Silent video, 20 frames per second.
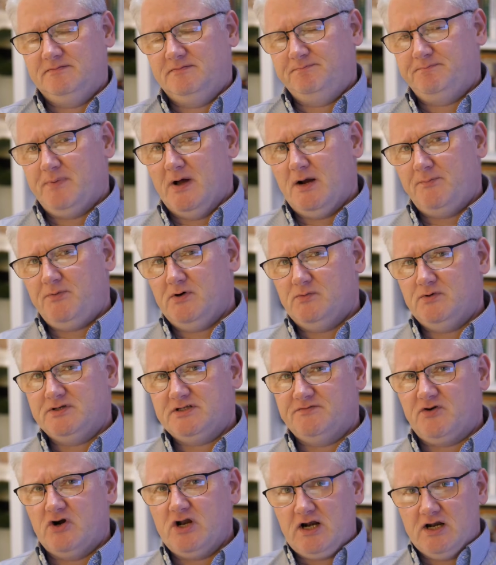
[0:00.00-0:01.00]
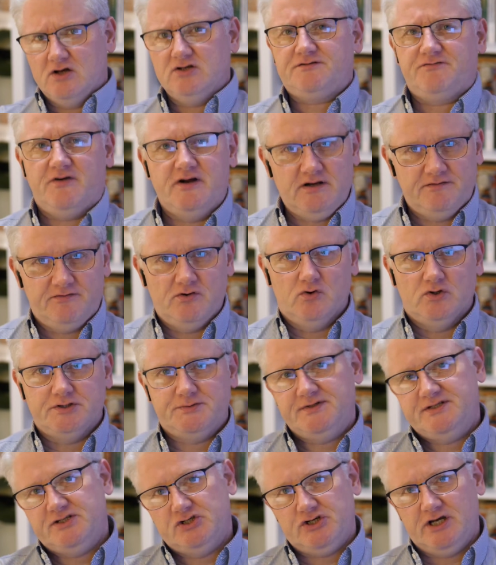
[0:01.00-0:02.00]
Barbara was a very close friend of yours,
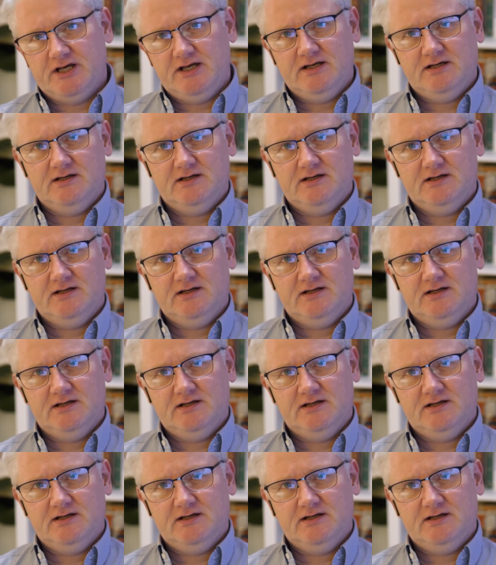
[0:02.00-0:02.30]
wasn't she?